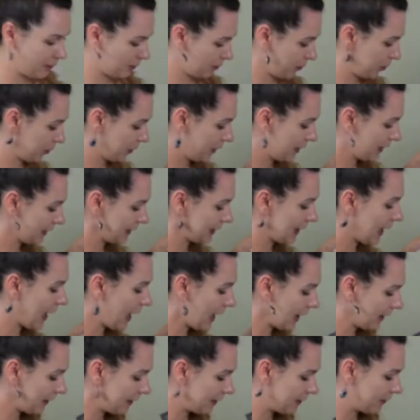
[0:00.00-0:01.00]
put this
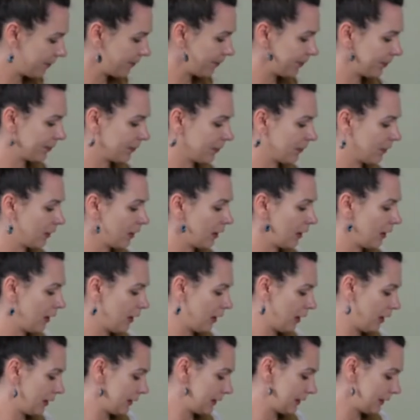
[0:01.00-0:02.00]
hat,
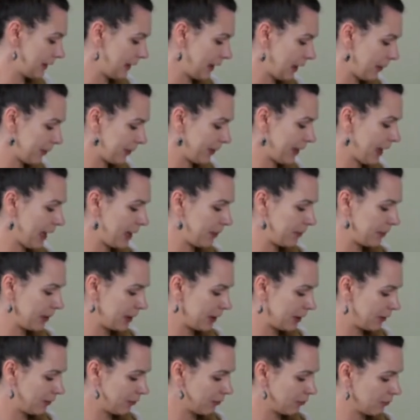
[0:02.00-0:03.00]
set up
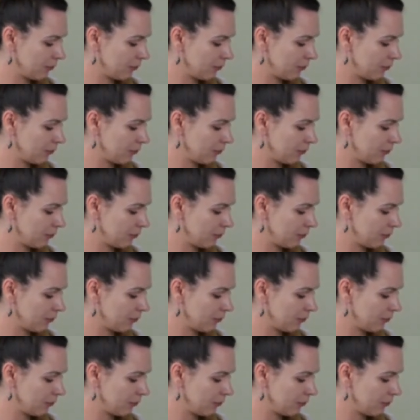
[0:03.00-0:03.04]
timer